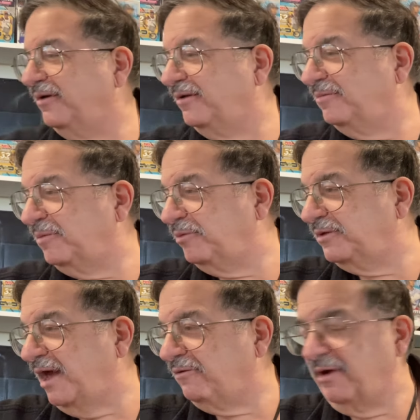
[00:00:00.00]
Let me put
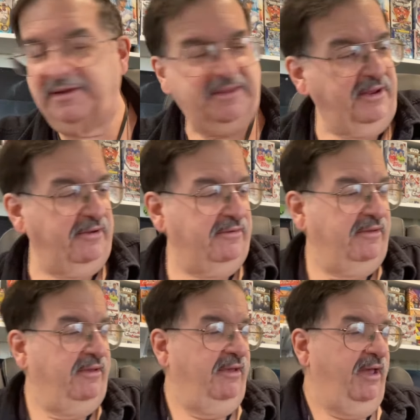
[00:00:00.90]
that right there.
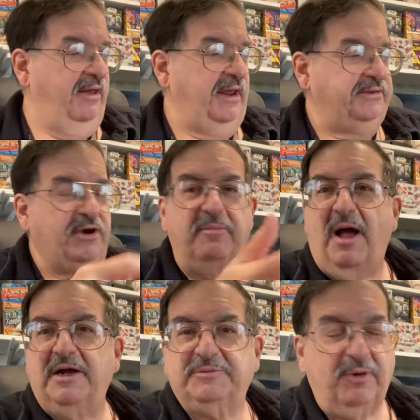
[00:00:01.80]
And that's our
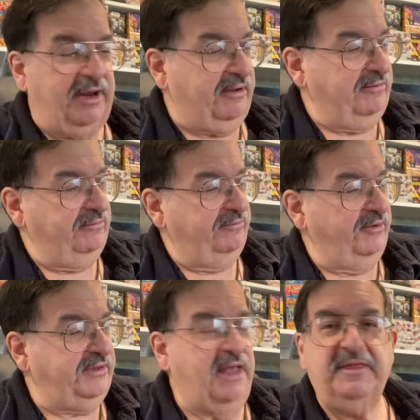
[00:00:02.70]
box break. For
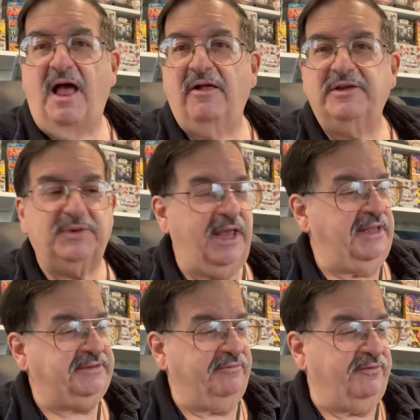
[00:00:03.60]
$10, we
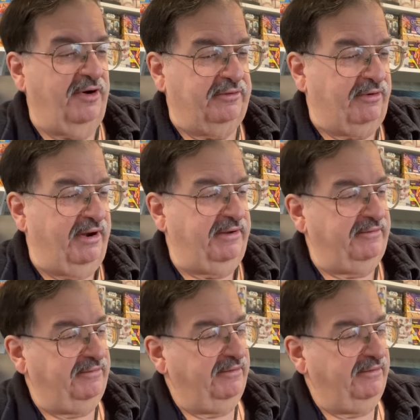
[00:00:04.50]
had some fun, right?